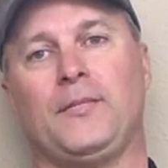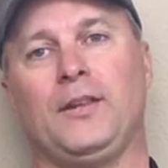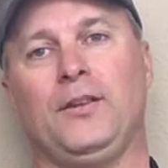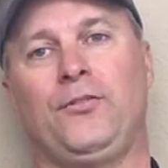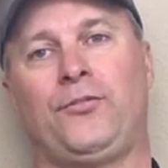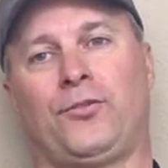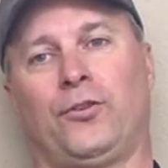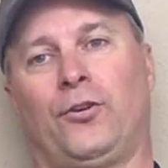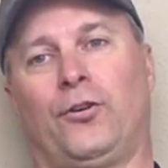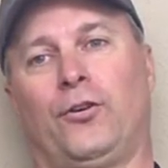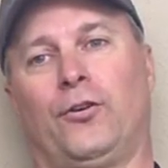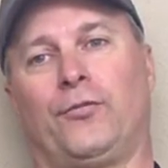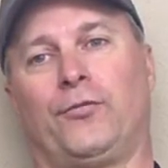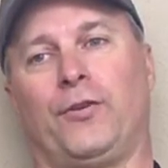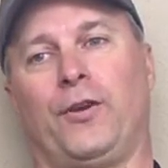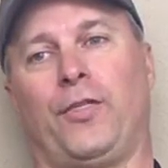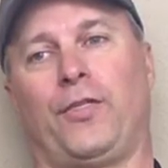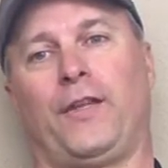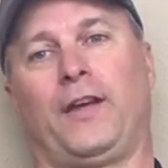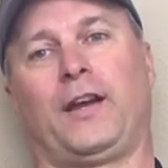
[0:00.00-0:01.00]
so if
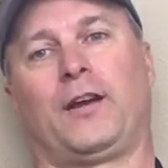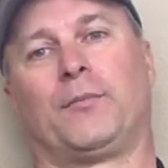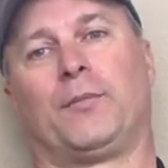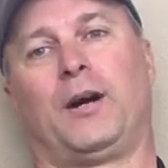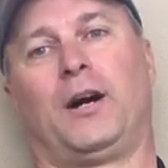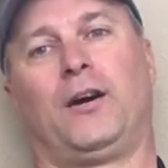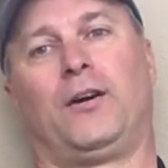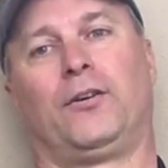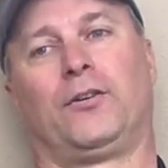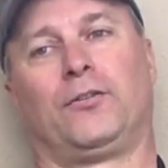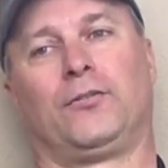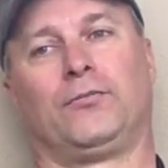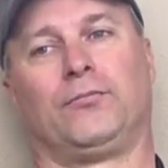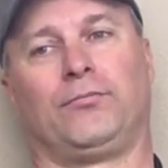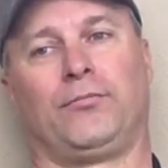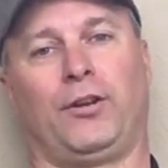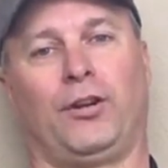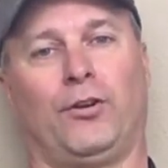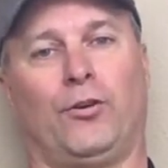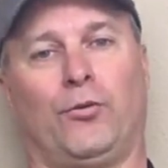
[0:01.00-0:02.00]
we think about
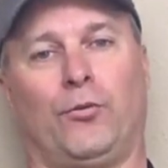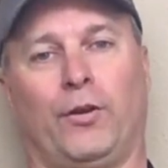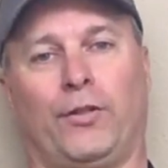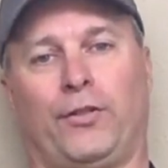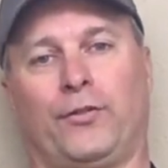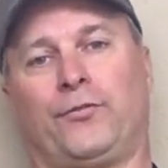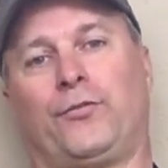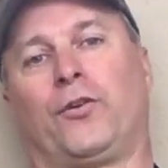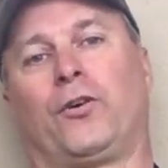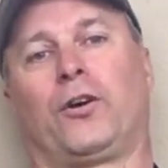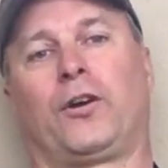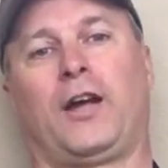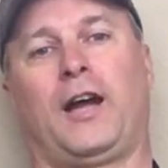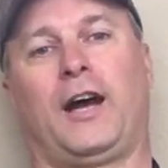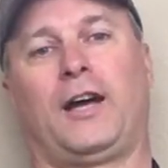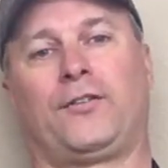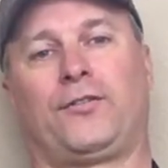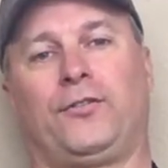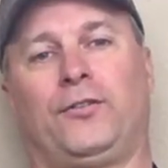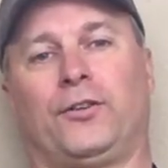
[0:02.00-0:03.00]
what the
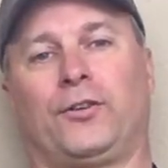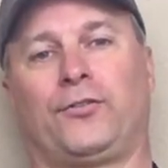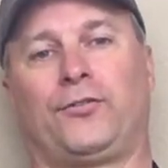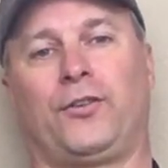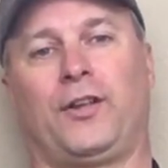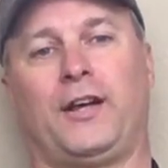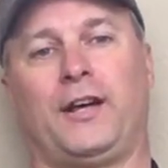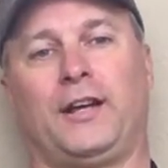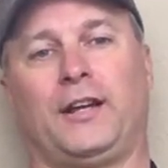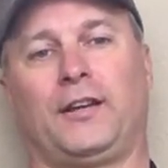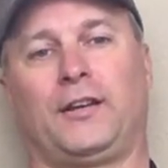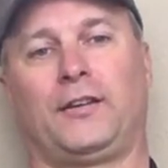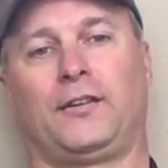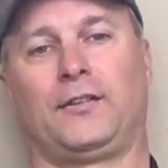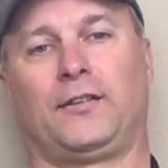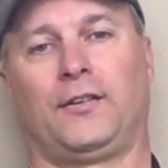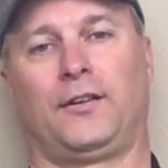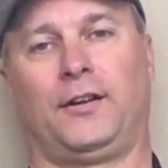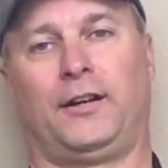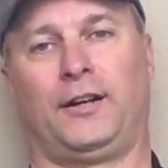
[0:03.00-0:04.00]
forecast looks like,
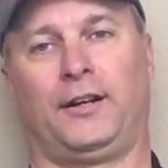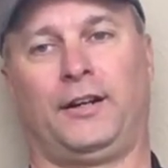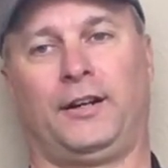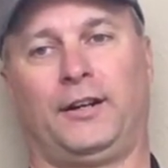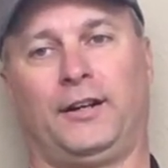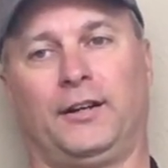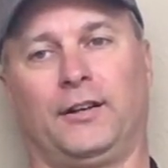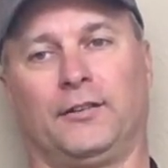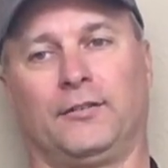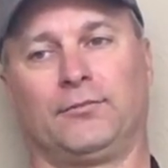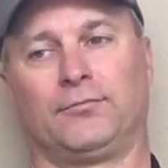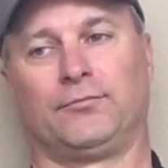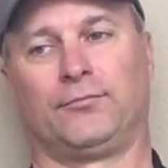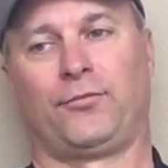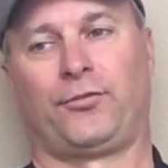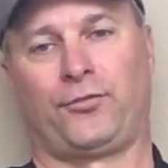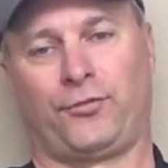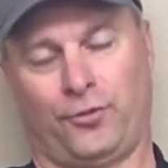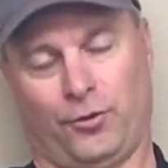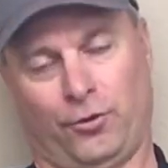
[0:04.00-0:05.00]

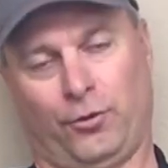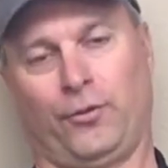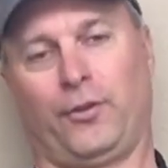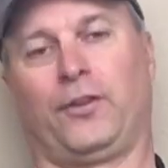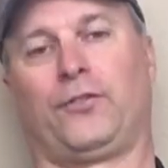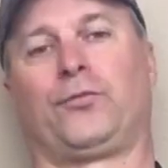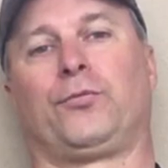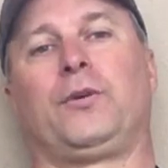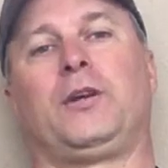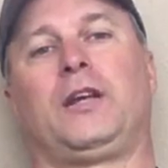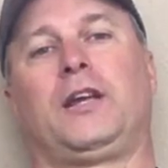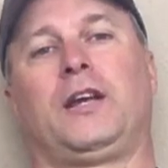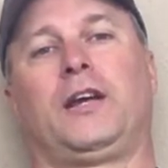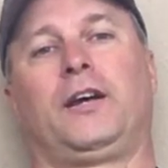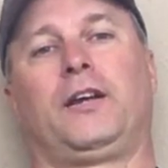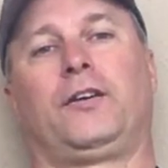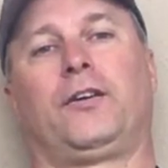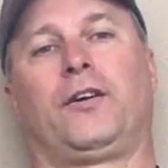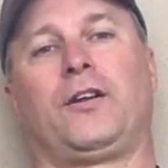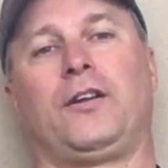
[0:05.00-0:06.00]
snow this
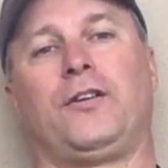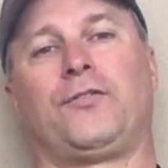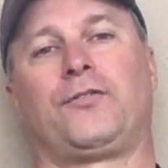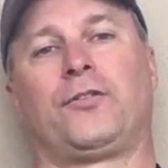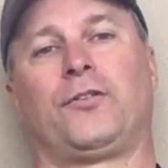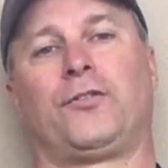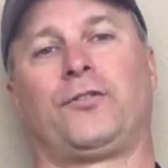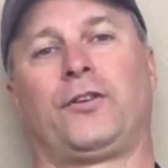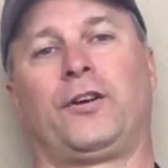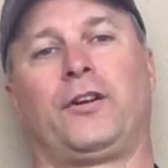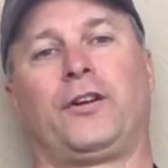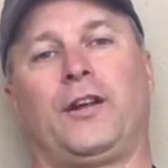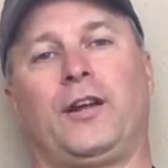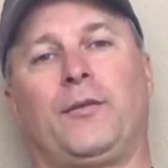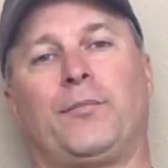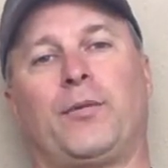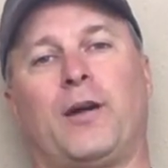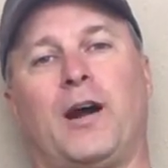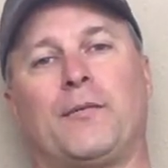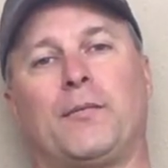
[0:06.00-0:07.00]
weekend on Easter
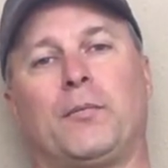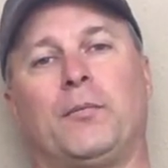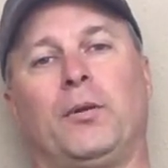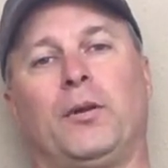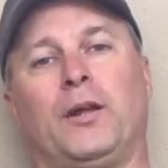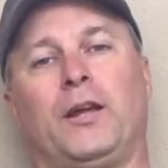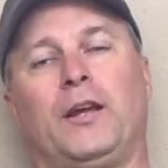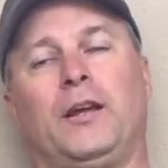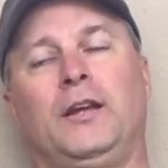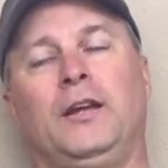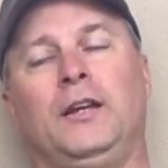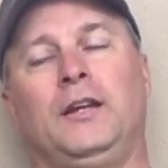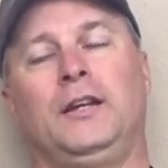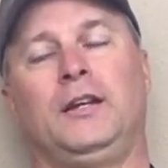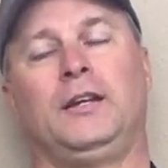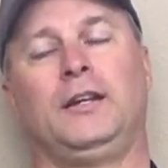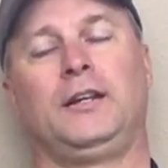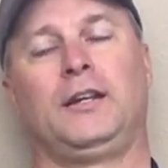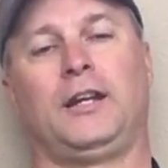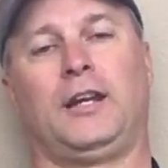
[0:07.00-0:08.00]
Sunday probably,
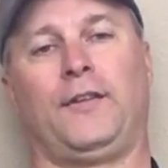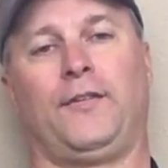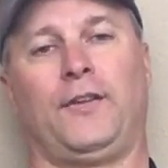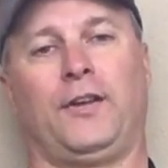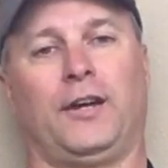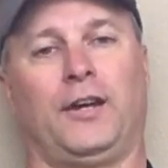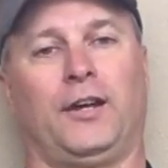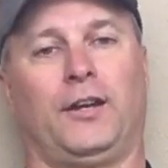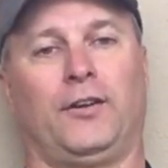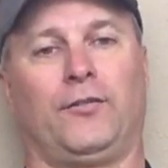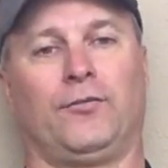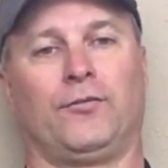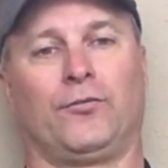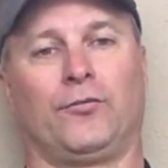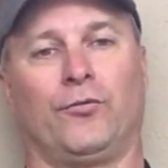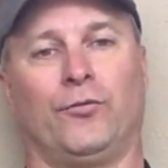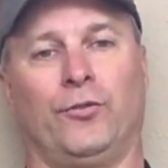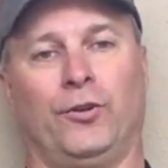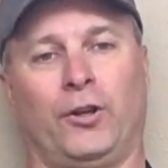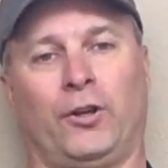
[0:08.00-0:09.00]
and then
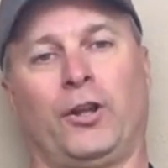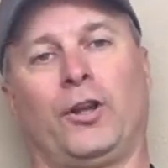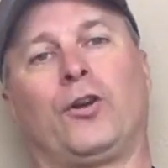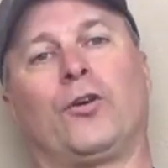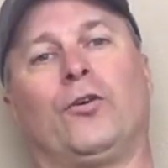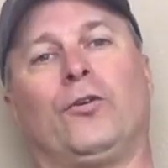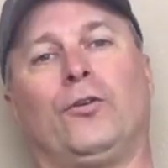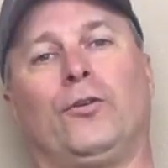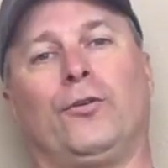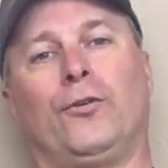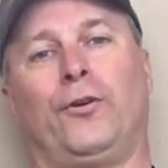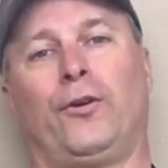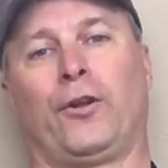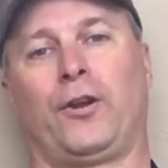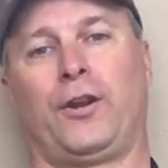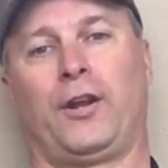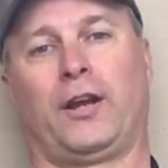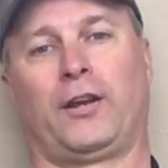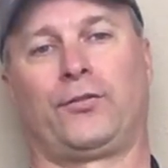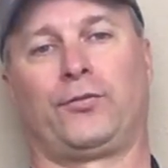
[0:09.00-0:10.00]
really cold early
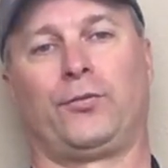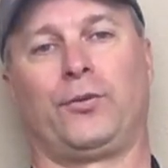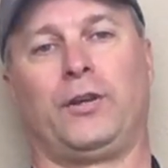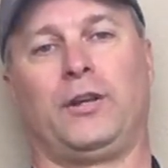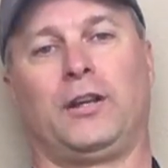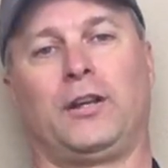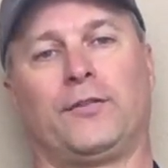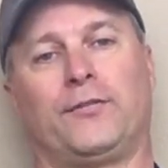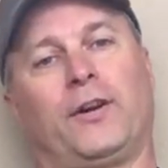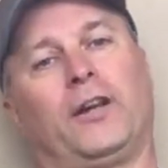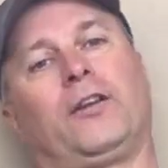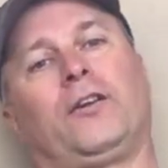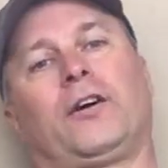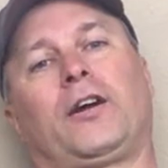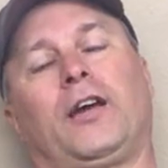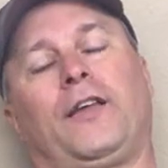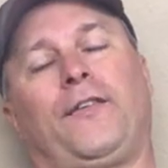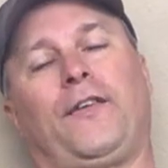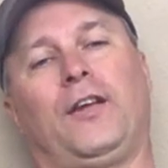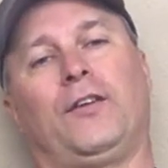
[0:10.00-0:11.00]
next week. If I
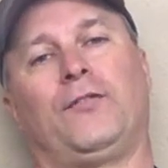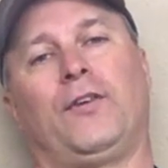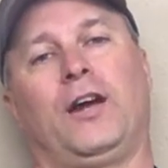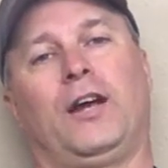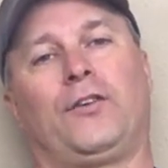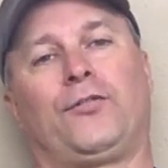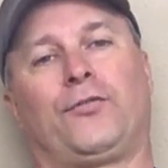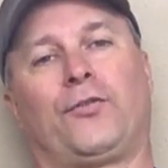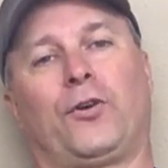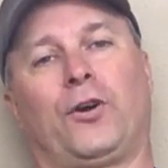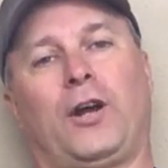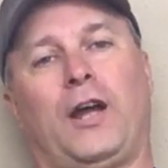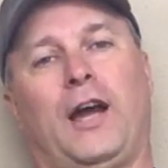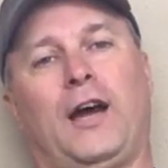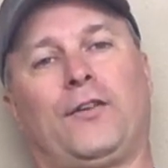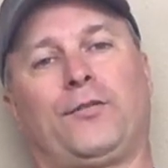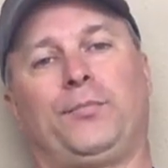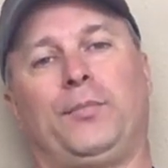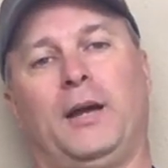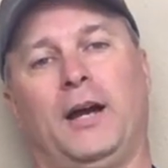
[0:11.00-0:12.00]
look at the advanced
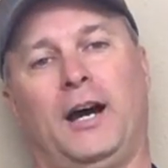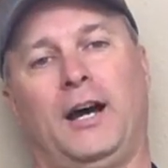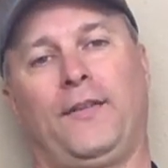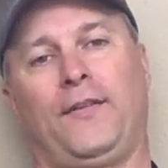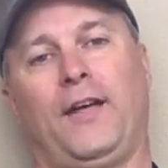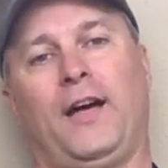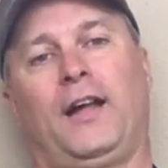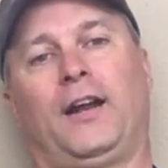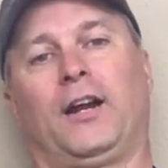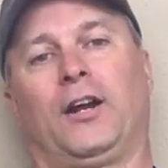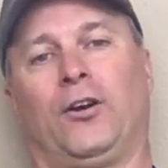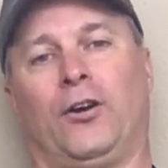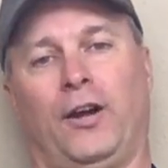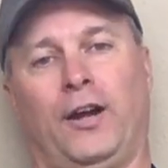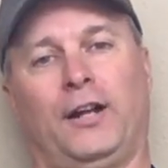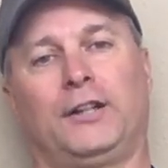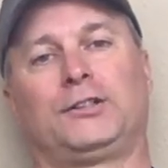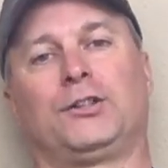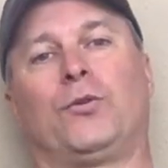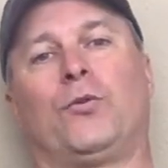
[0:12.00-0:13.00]
forecast beyond that, a
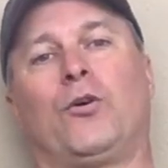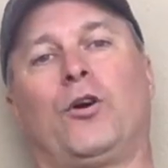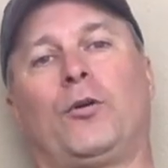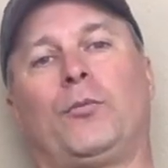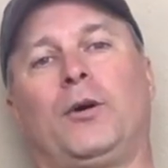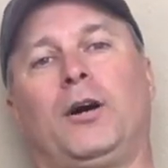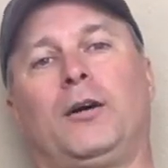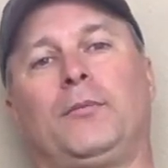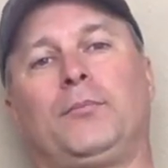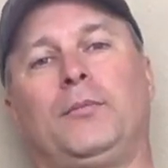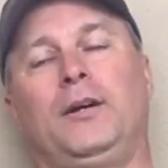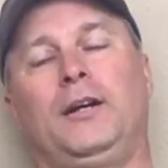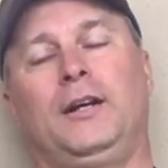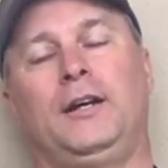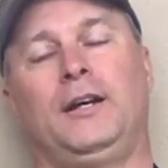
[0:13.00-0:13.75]
gradual warm up,